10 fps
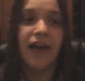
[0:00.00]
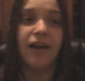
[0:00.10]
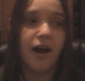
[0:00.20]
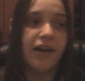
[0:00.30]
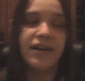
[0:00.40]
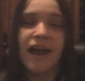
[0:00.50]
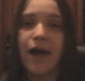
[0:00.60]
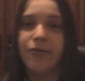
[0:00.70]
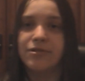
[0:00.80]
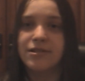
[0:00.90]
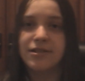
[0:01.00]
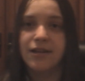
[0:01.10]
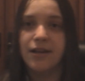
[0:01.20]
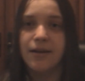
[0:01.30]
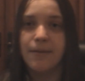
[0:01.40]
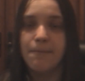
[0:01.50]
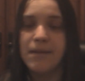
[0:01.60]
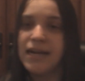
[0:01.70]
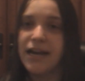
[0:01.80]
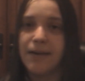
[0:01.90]
an unannounced
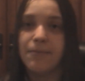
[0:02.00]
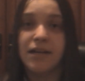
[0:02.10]
meeting